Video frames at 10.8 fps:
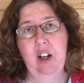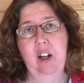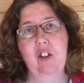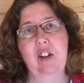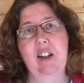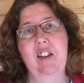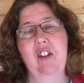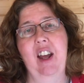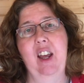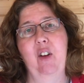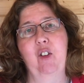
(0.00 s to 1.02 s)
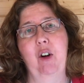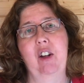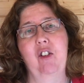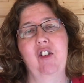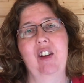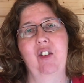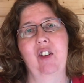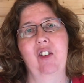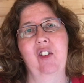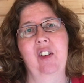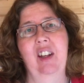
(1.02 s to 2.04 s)
until the day of Christ
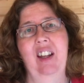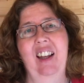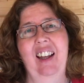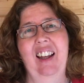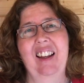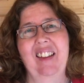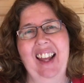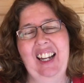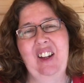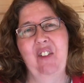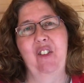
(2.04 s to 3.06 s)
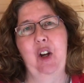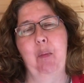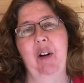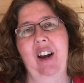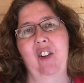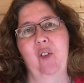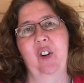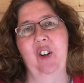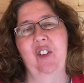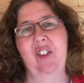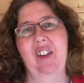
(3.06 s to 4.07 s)
Jesus. Thank you for your prayers for
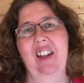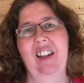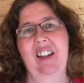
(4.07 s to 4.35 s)
us.